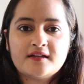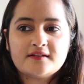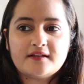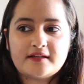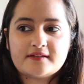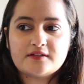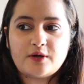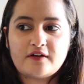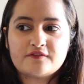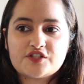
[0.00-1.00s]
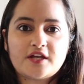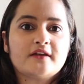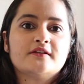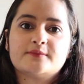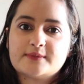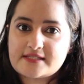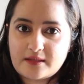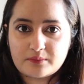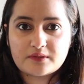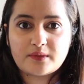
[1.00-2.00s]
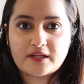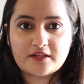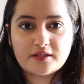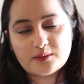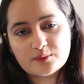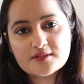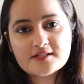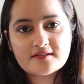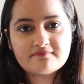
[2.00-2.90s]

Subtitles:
like you have shared it with someone very close.